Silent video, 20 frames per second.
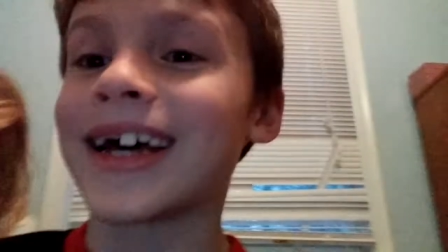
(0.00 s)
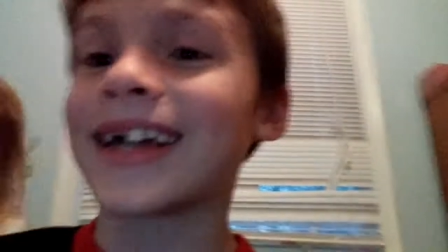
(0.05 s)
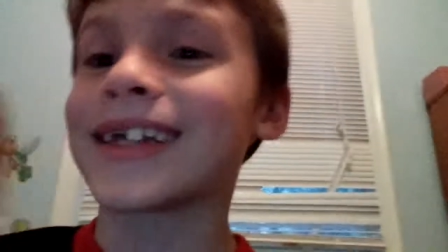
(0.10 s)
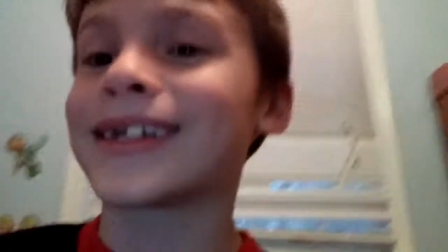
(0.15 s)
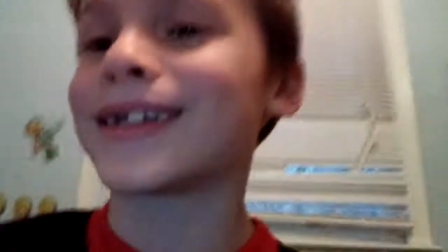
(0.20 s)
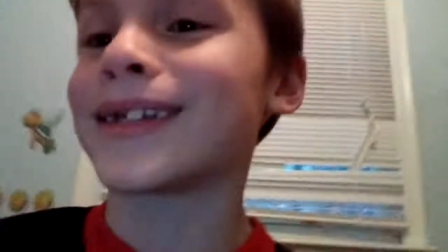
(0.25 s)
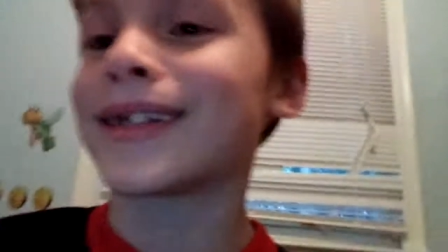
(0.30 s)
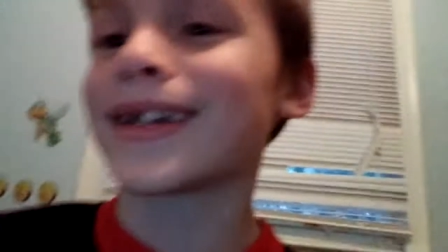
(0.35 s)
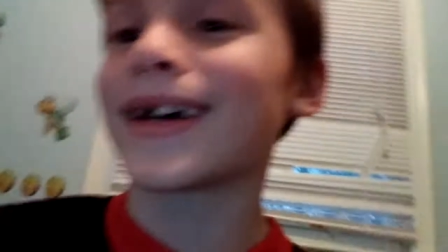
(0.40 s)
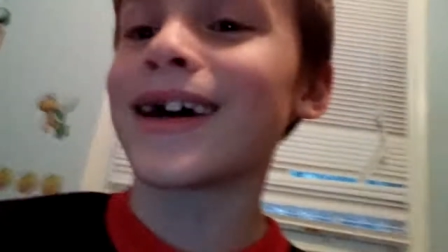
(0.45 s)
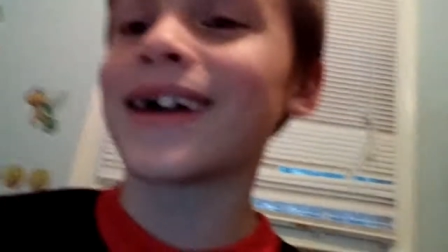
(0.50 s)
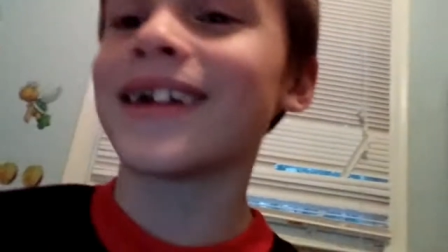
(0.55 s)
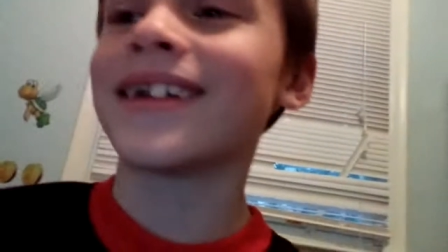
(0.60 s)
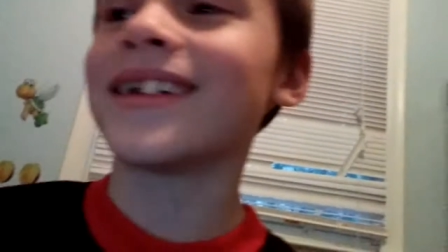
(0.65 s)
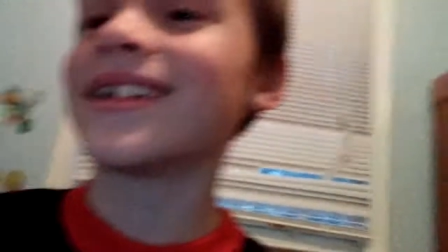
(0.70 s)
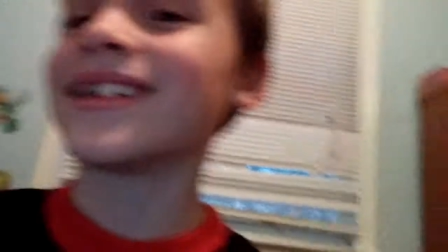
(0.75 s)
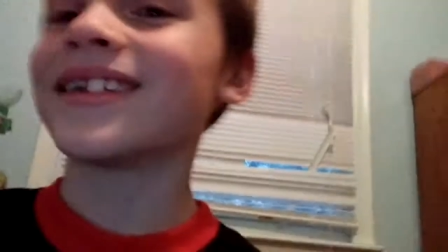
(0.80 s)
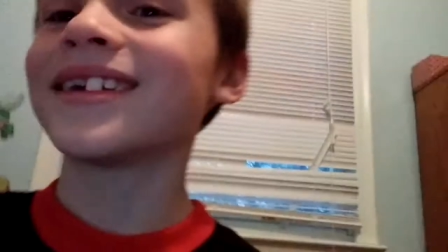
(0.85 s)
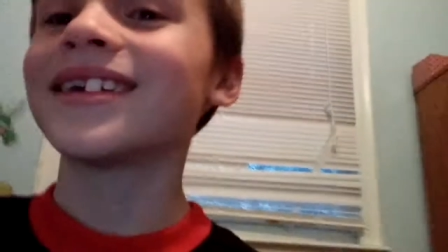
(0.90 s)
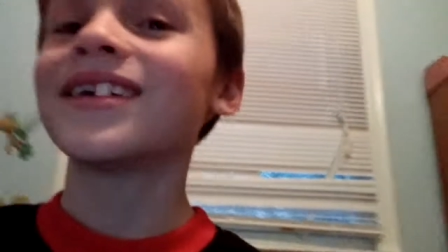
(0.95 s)
on.
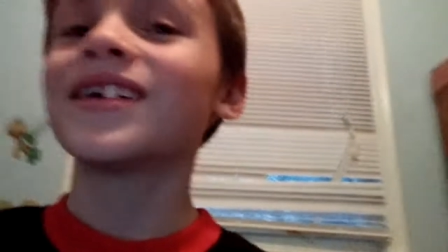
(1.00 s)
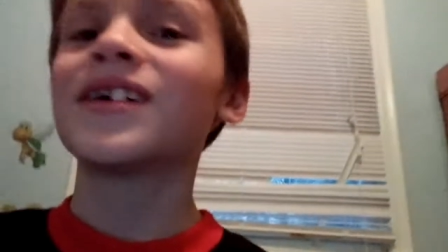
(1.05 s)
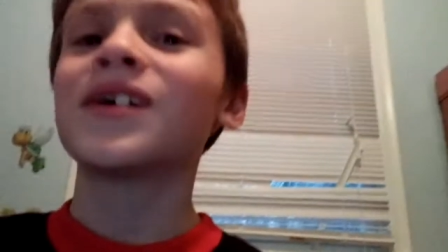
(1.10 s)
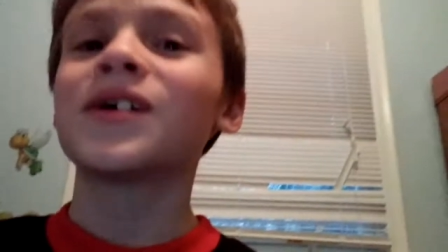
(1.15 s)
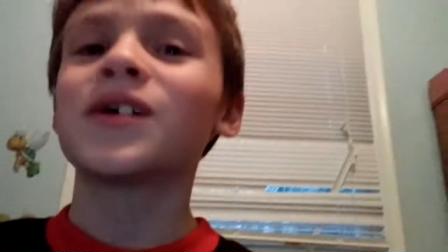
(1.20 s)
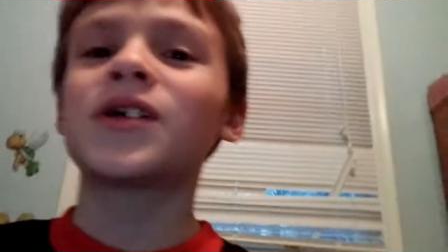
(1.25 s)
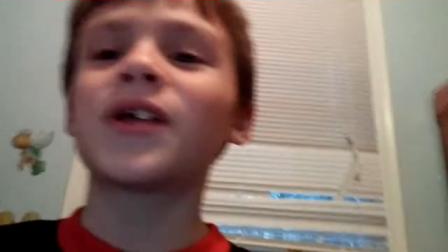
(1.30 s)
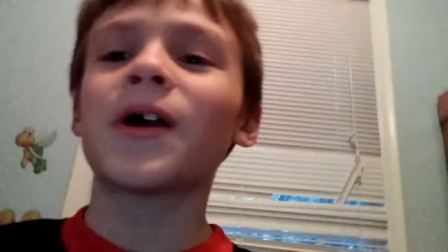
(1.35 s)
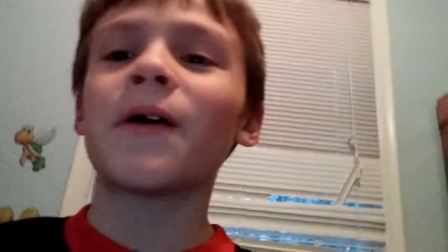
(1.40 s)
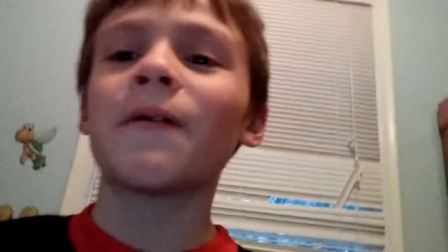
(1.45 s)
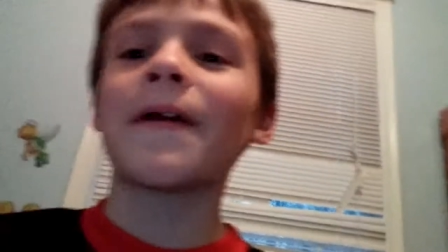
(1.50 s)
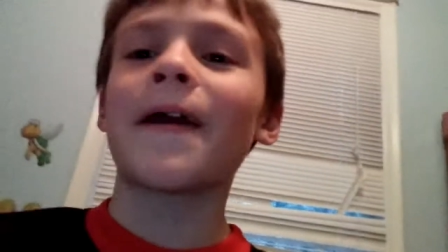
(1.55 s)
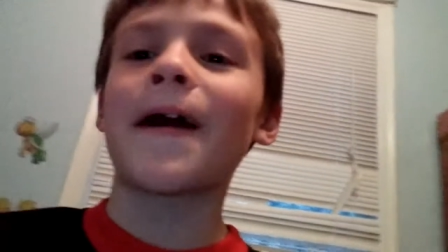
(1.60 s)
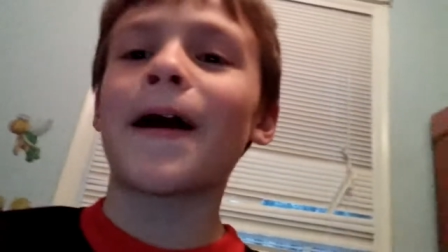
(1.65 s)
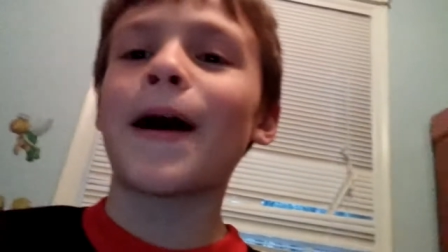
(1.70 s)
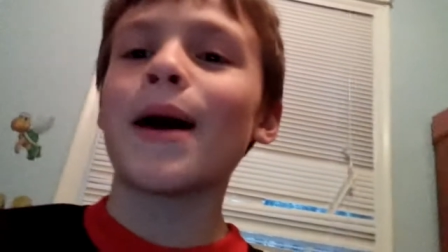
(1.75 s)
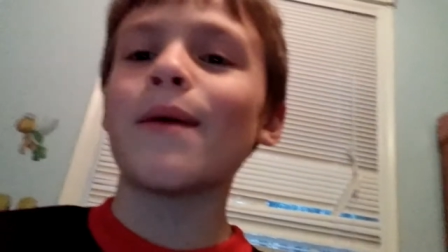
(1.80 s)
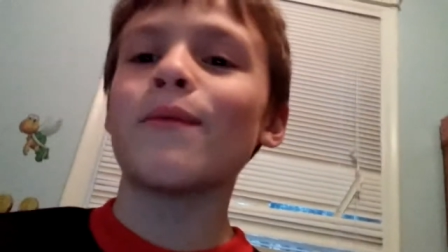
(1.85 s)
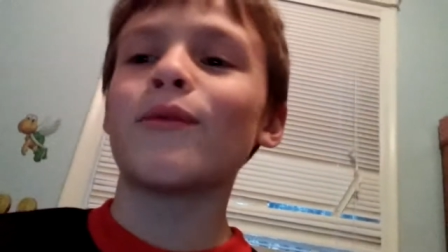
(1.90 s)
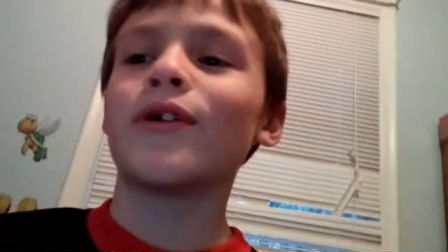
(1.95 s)
So yeah, I'm
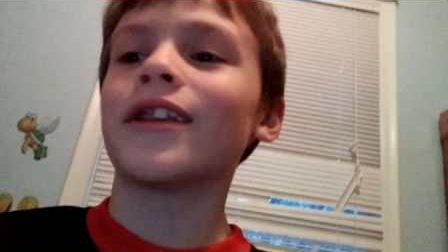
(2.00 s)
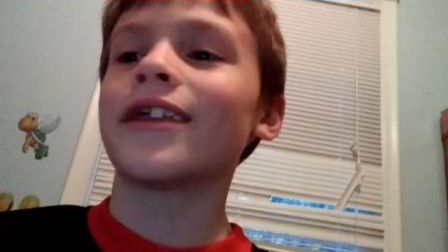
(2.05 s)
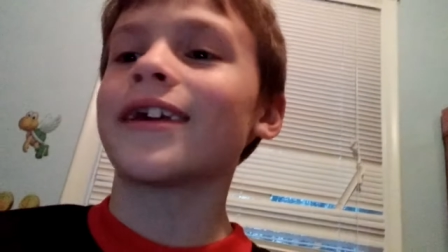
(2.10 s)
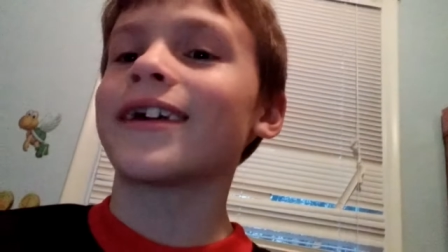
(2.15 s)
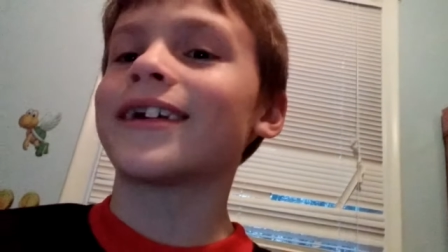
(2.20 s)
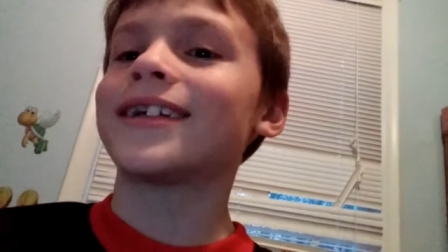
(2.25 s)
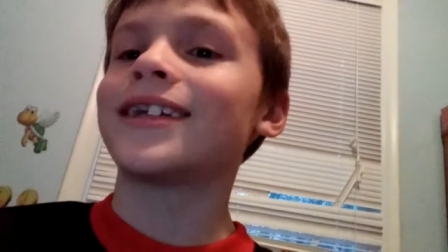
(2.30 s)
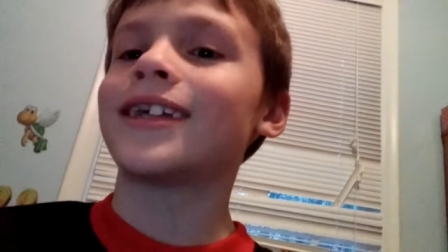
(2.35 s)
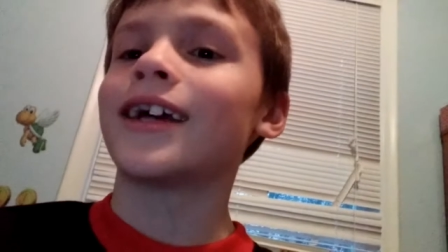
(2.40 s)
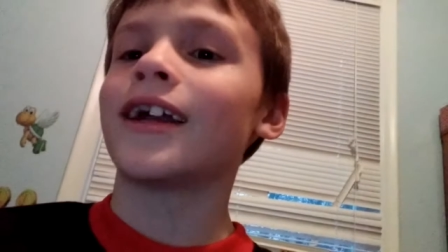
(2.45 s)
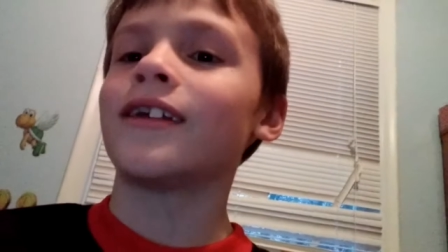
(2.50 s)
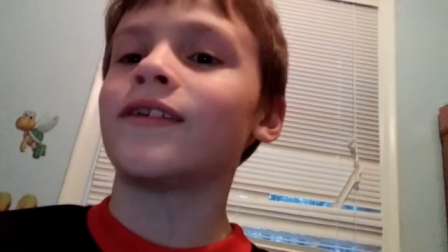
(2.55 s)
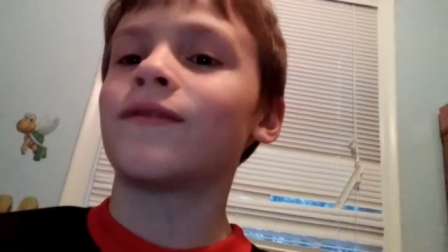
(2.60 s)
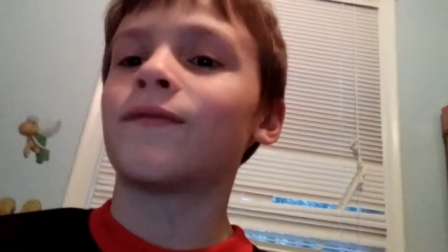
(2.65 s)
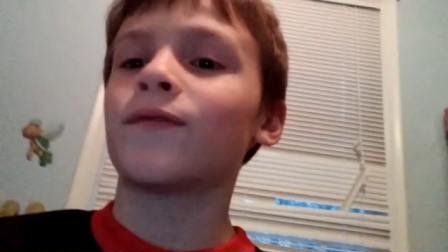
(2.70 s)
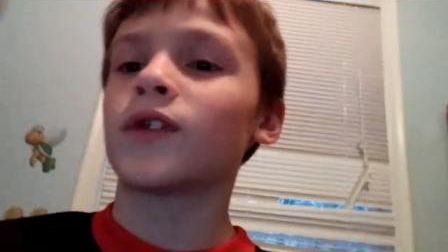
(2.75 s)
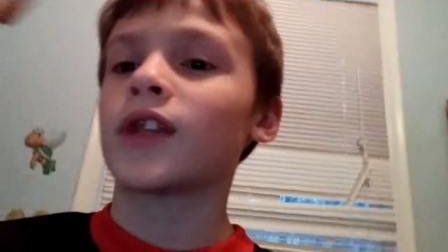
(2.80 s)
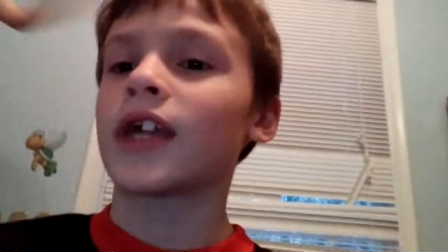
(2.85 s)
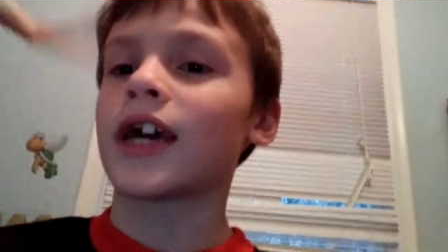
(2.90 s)
really excited for that.